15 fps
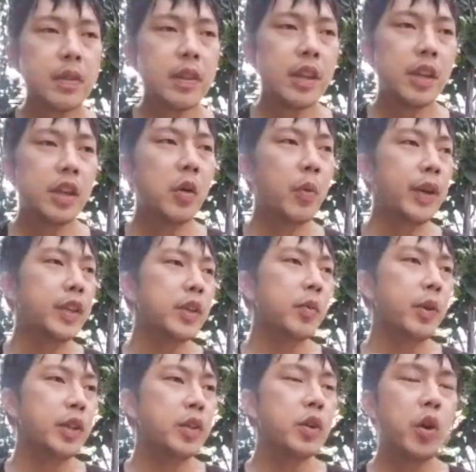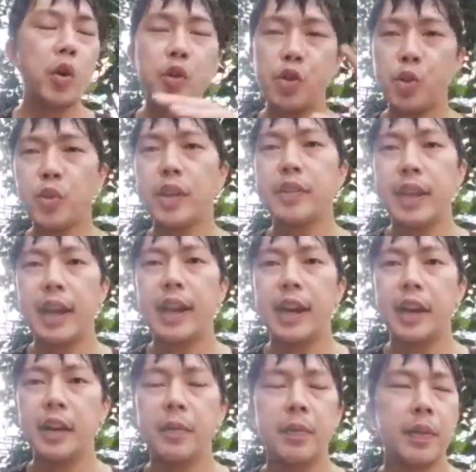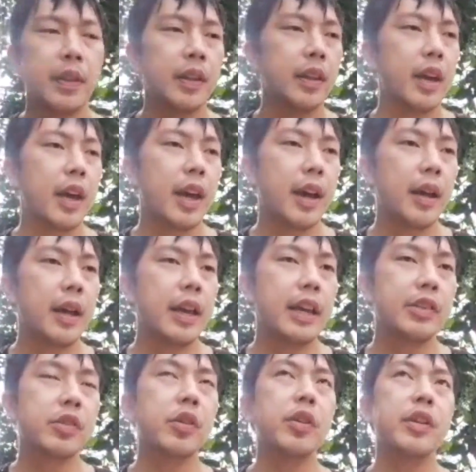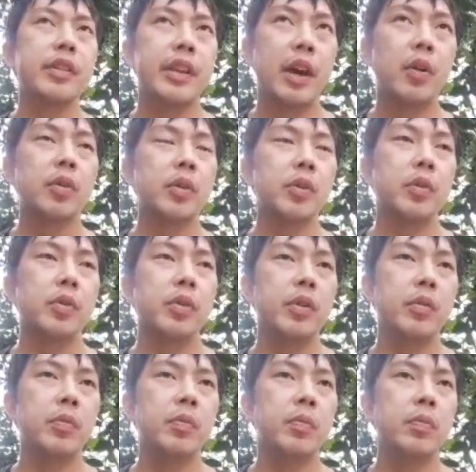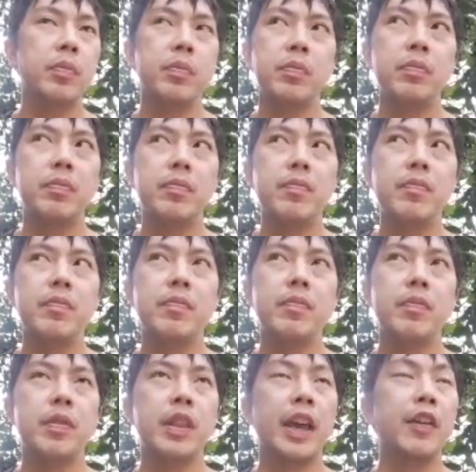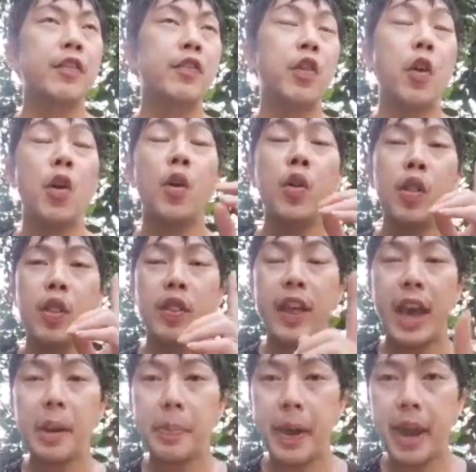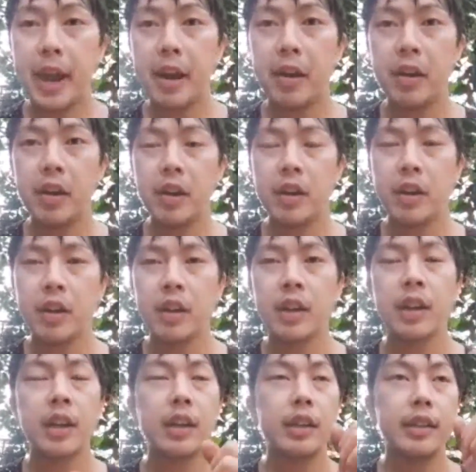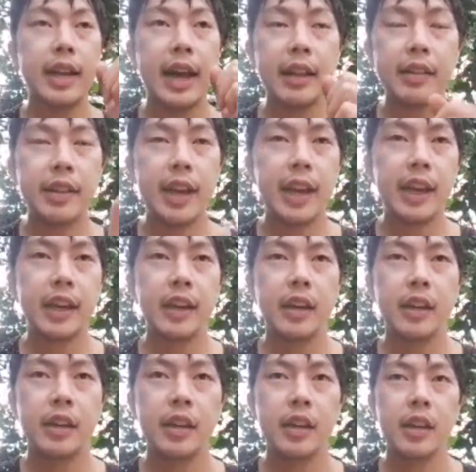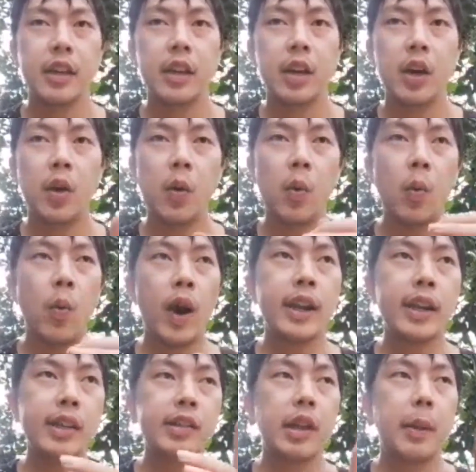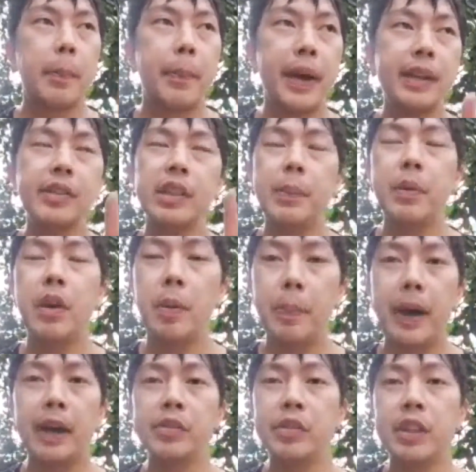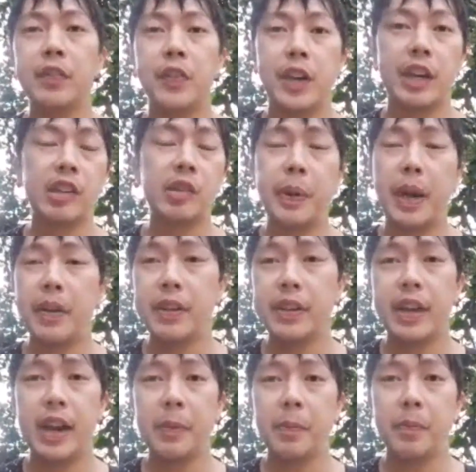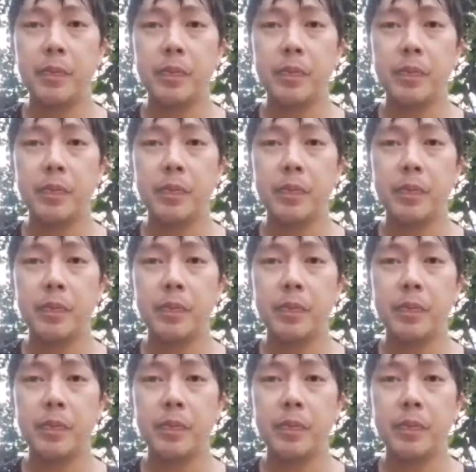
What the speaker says: when you go through the data, it's gonna tell you, like for that pair, that day, what is the best number of bars to take for expiry time.